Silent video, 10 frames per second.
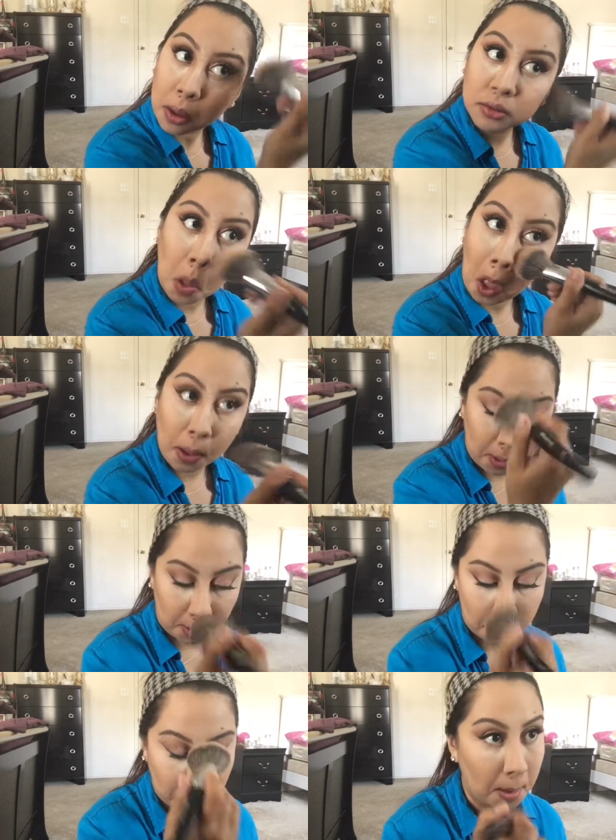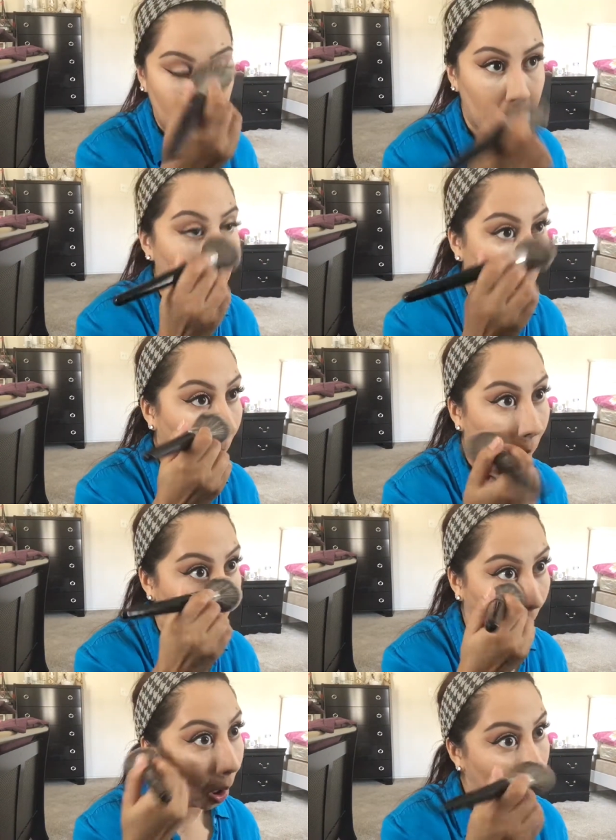And I'll be dusting the
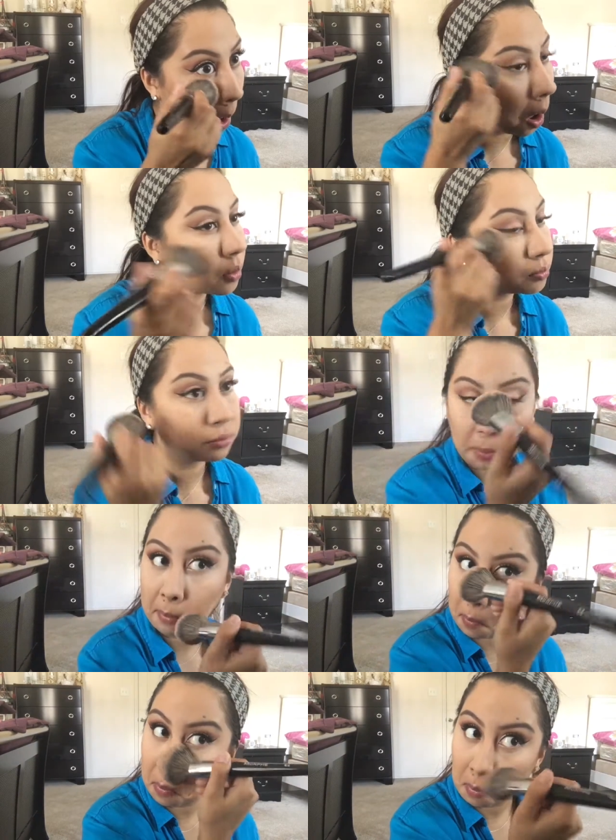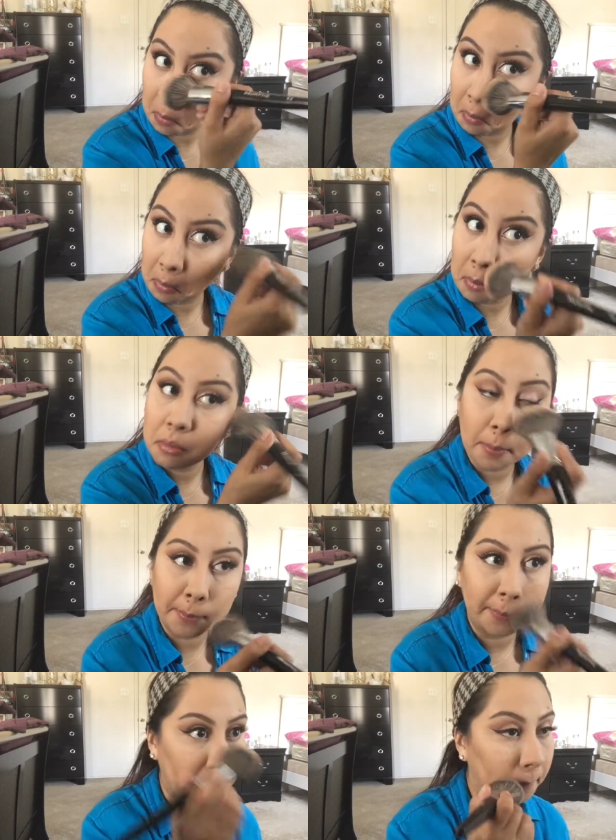rest of the powder that I put under my
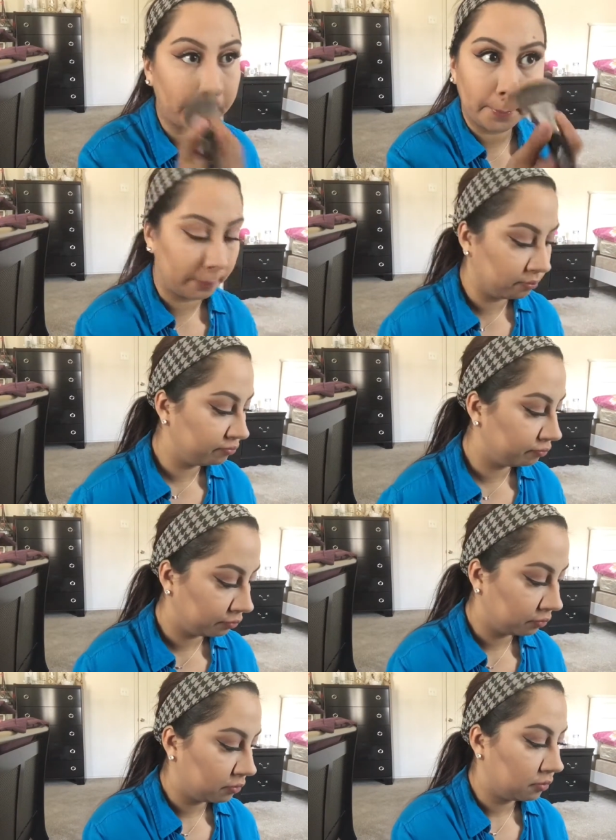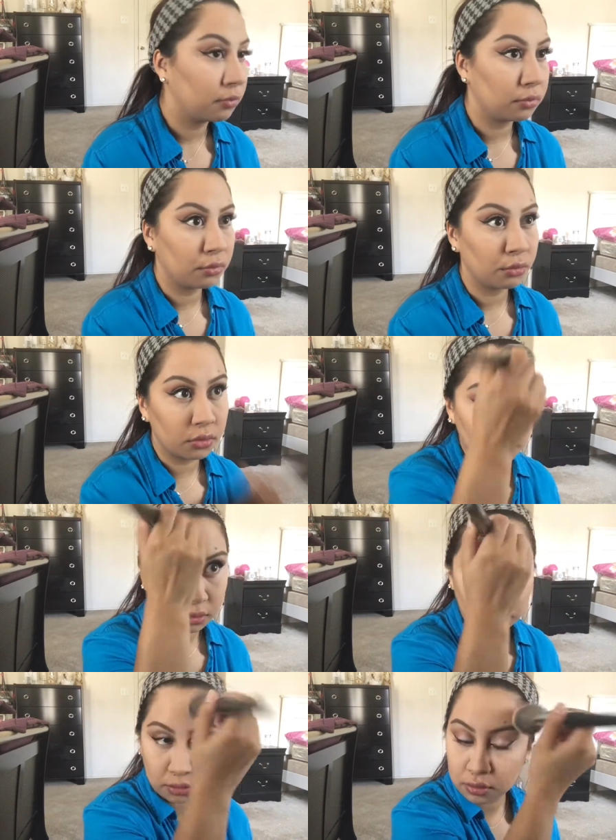eyes. And that also, I
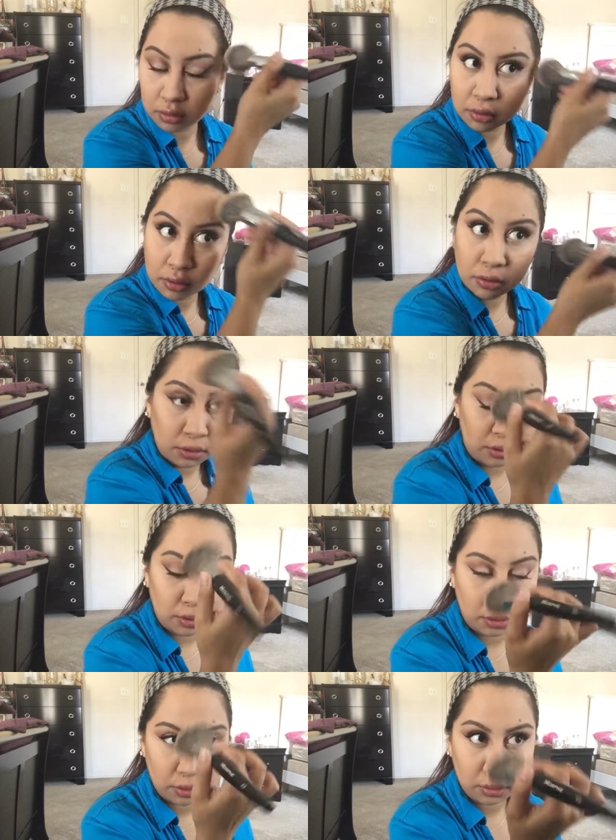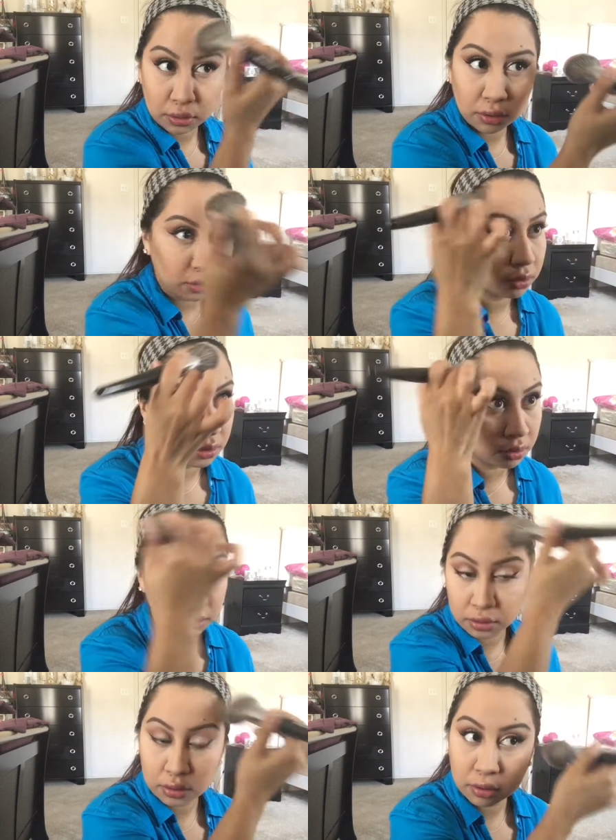forgot to tell you, that powder, it's really good.
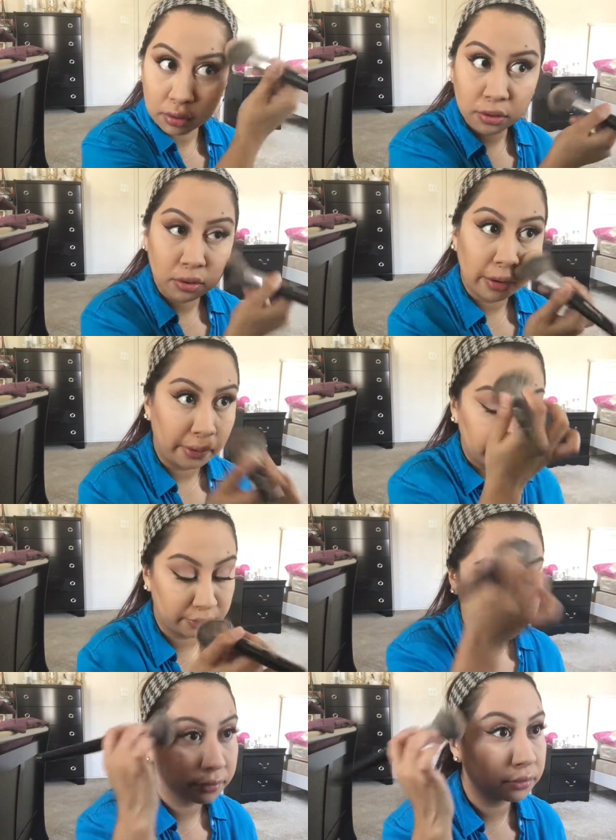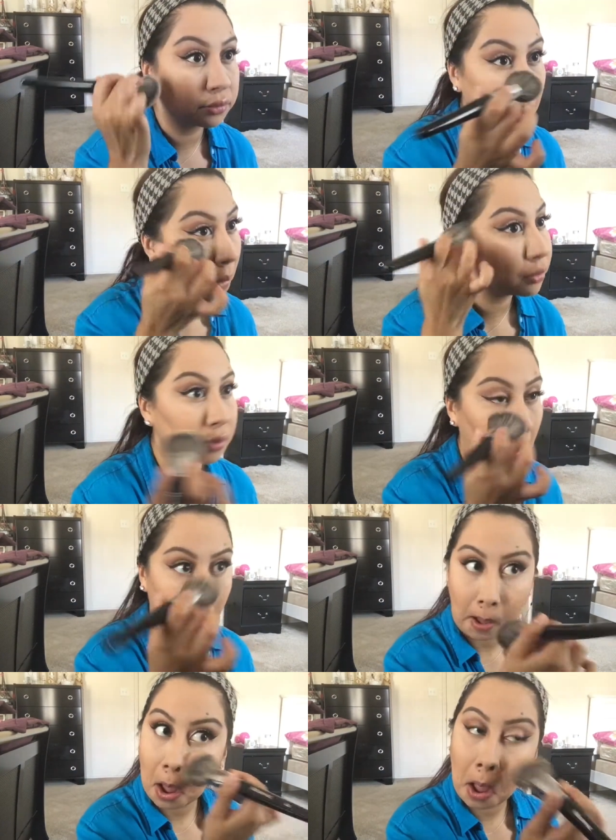I don't remember
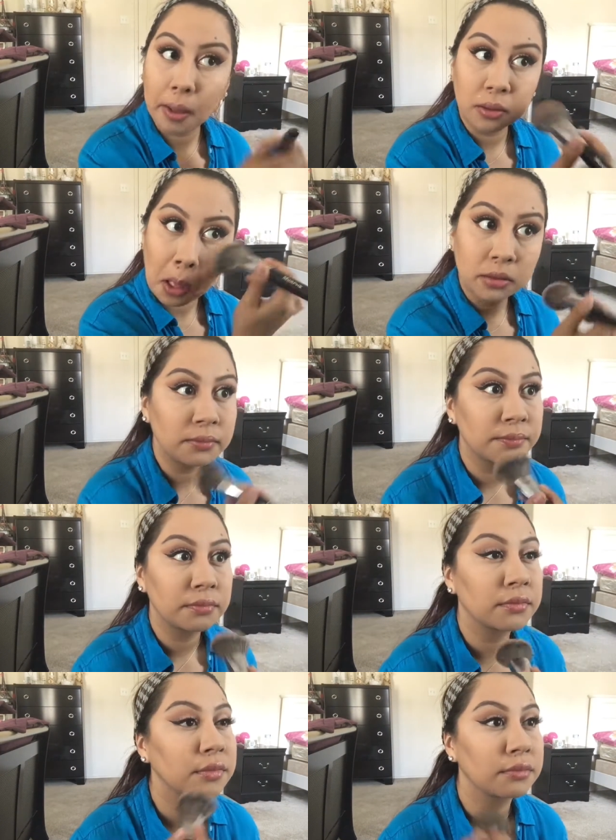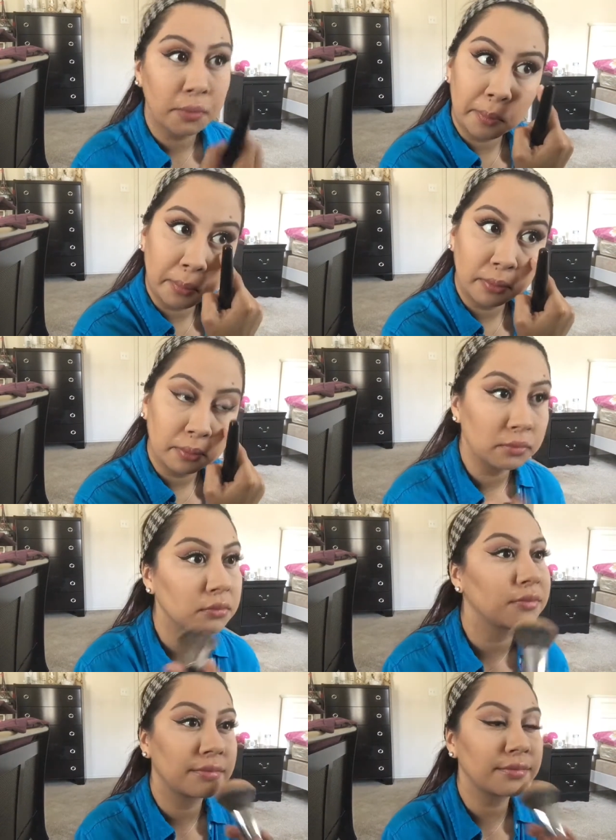how much it was, but
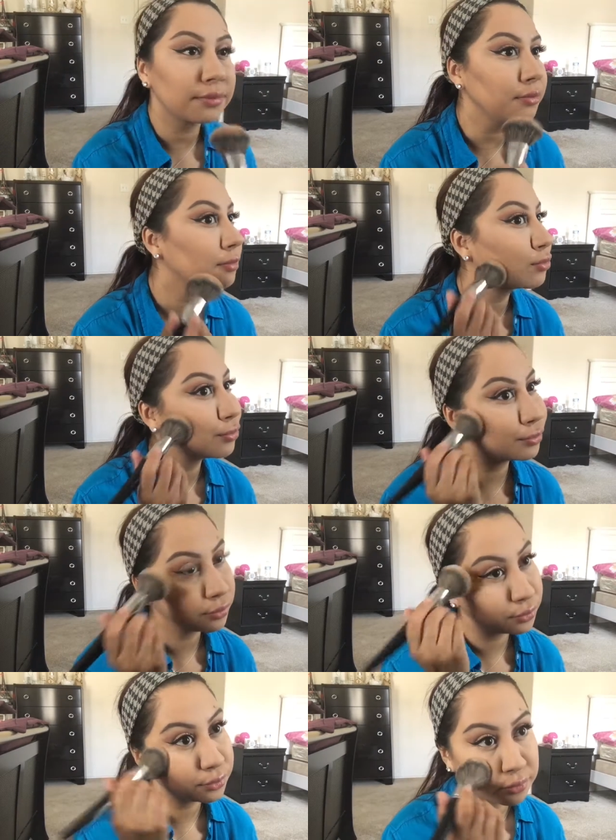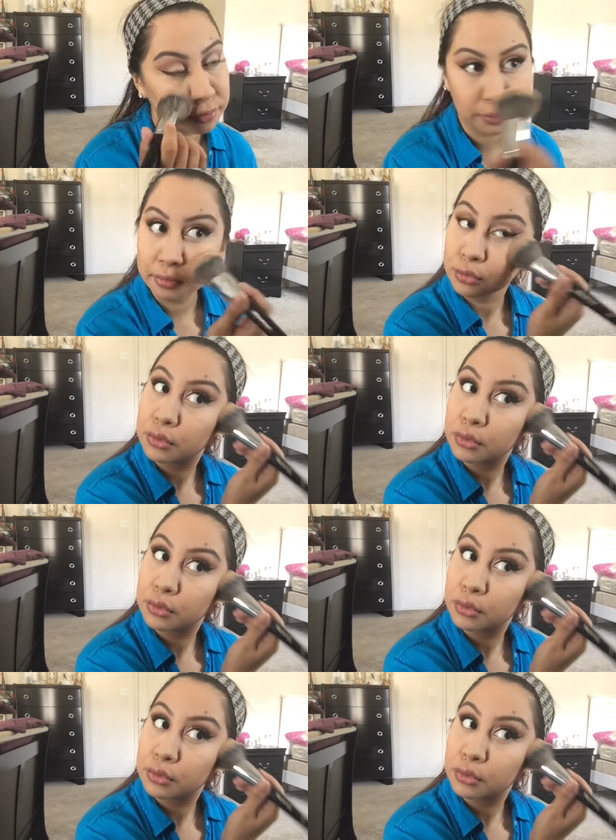it is a lot cheaper than the Laura.